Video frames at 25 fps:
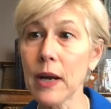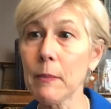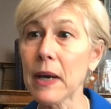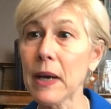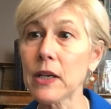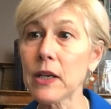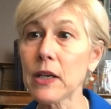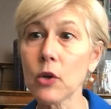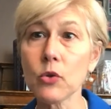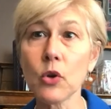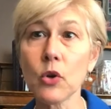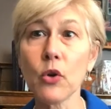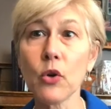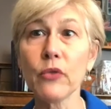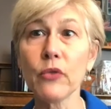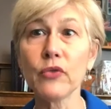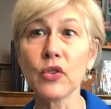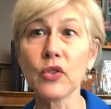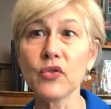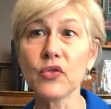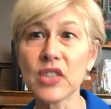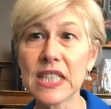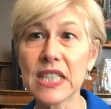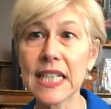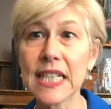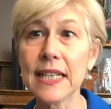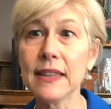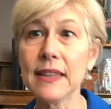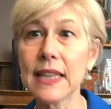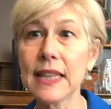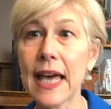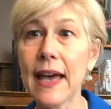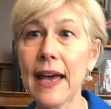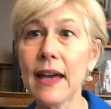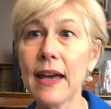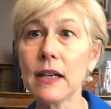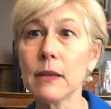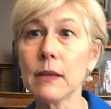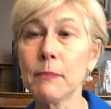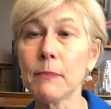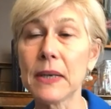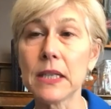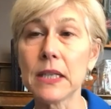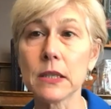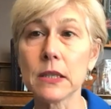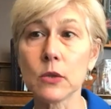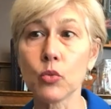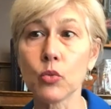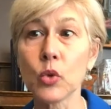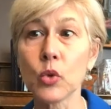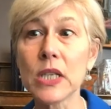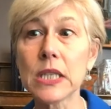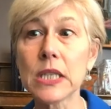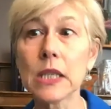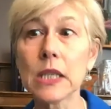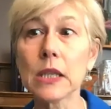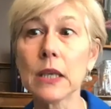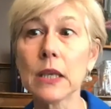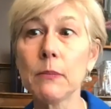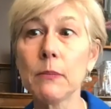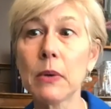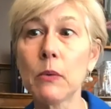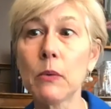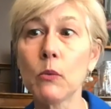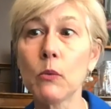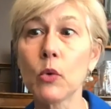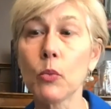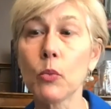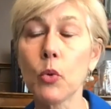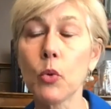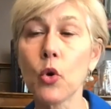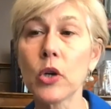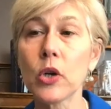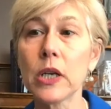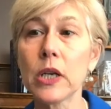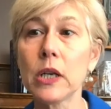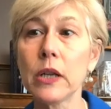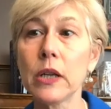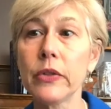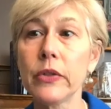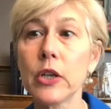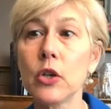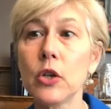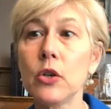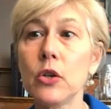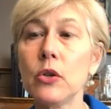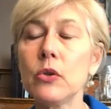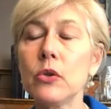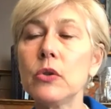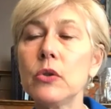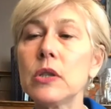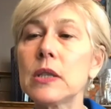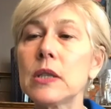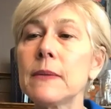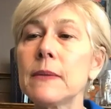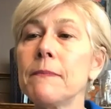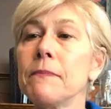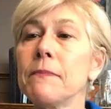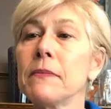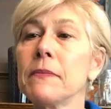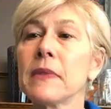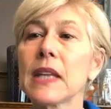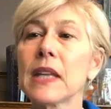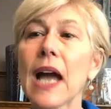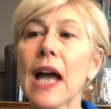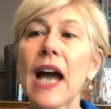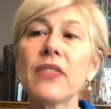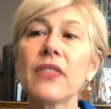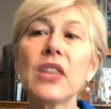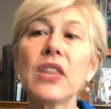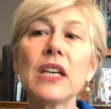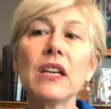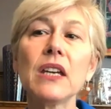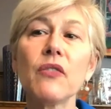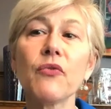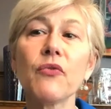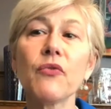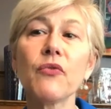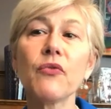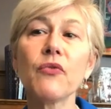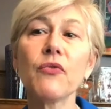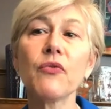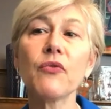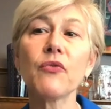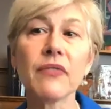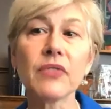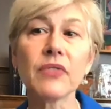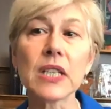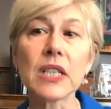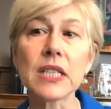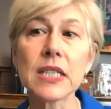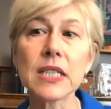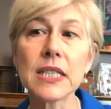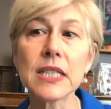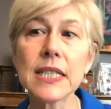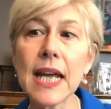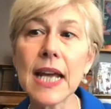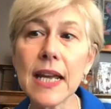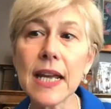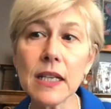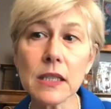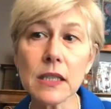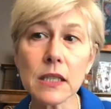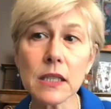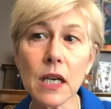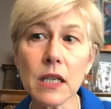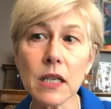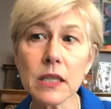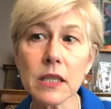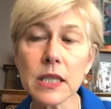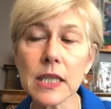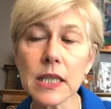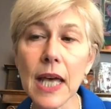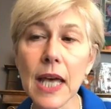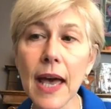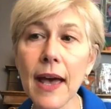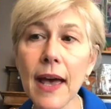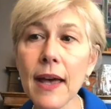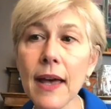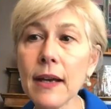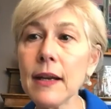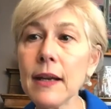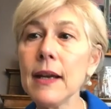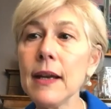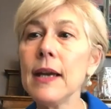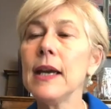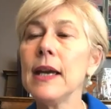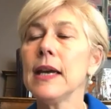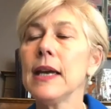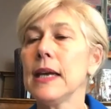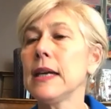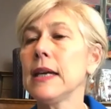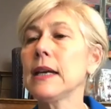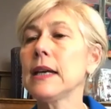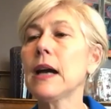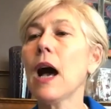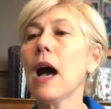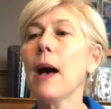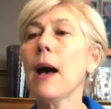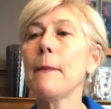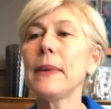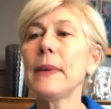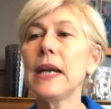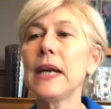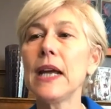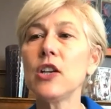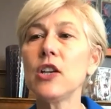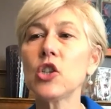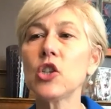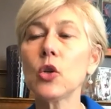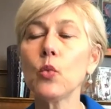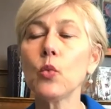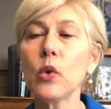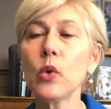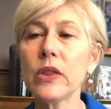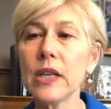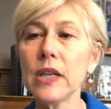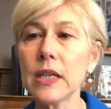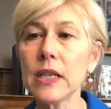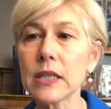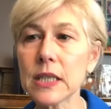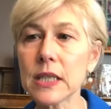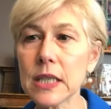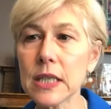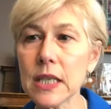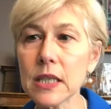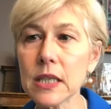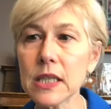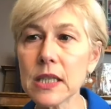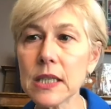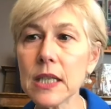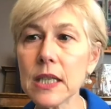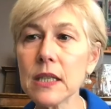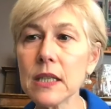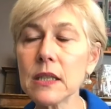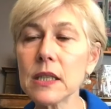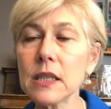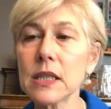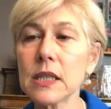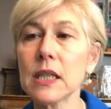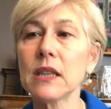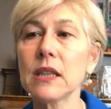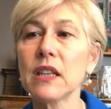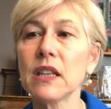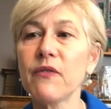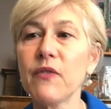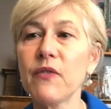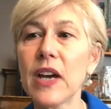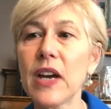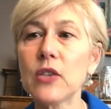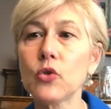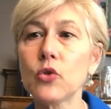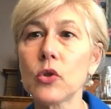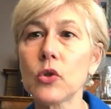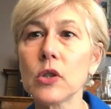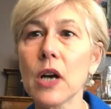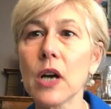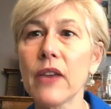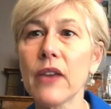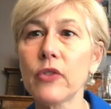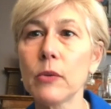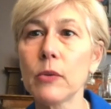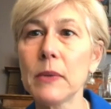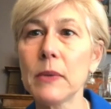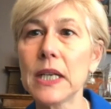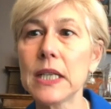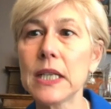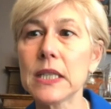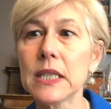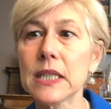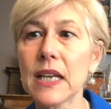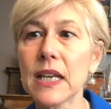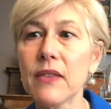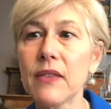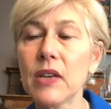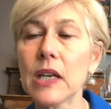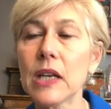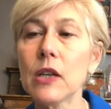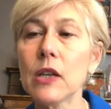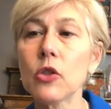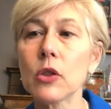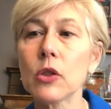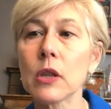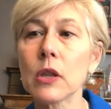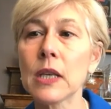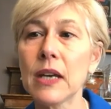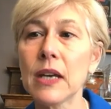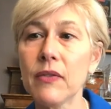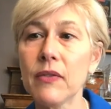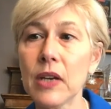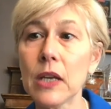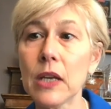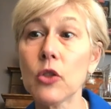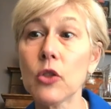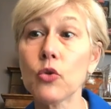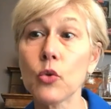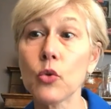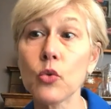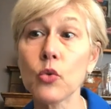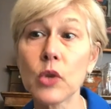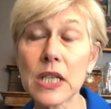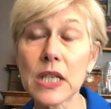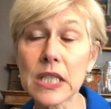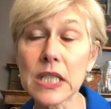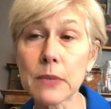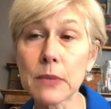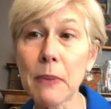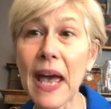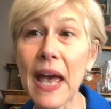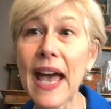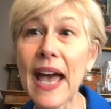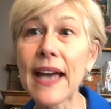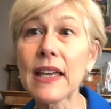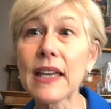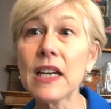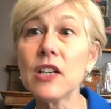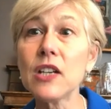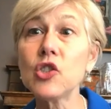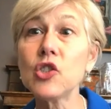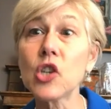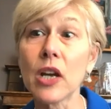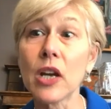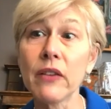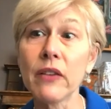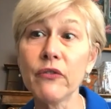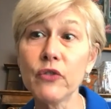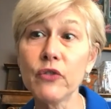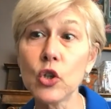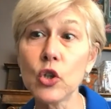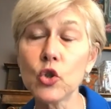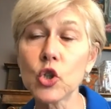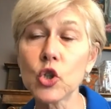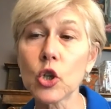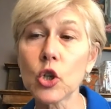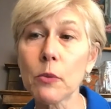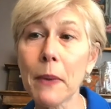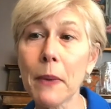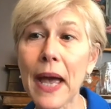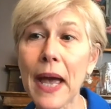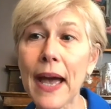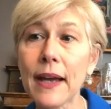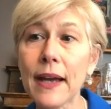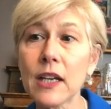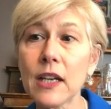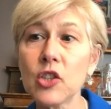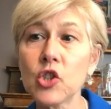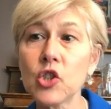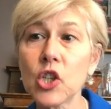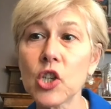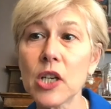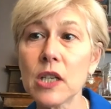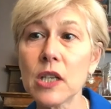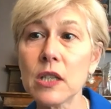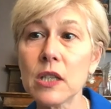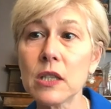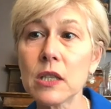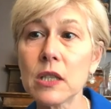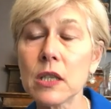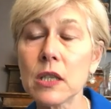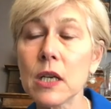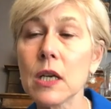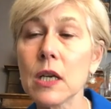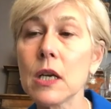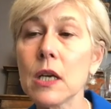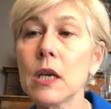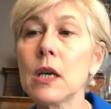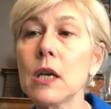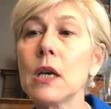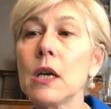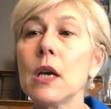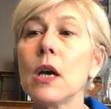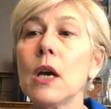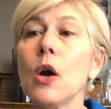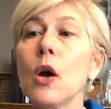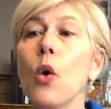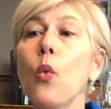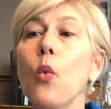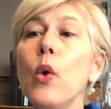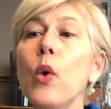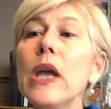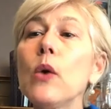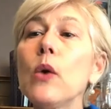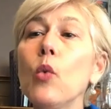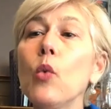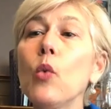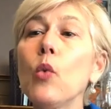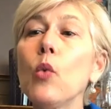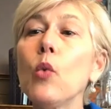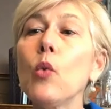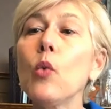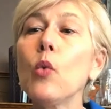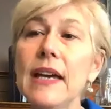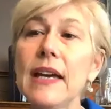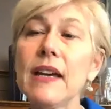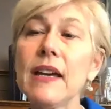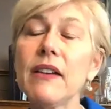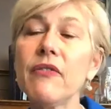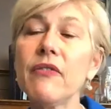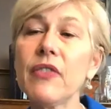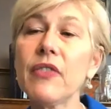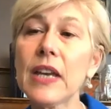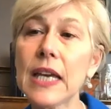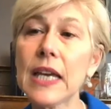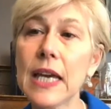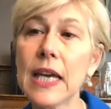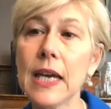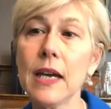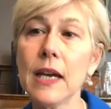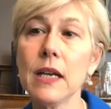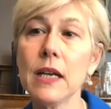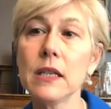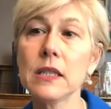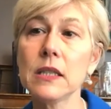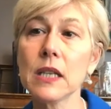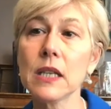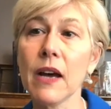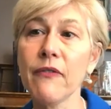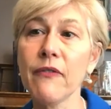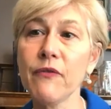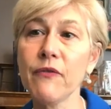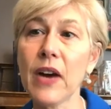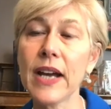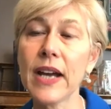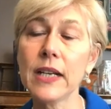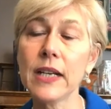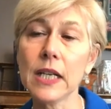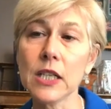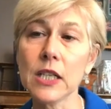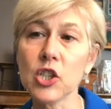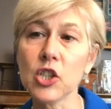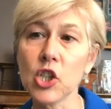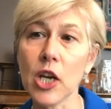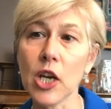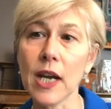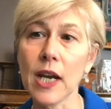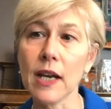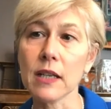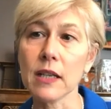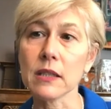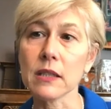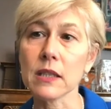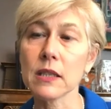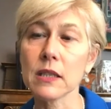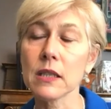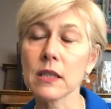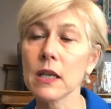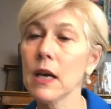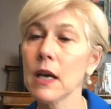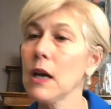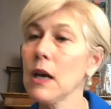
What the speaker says: I don't know if you've seen that, but it's recently been reported in the news. I think if the state does that in combination with the assistance that the federal government is giving through this package and future packages, we will give kids a fighting chance.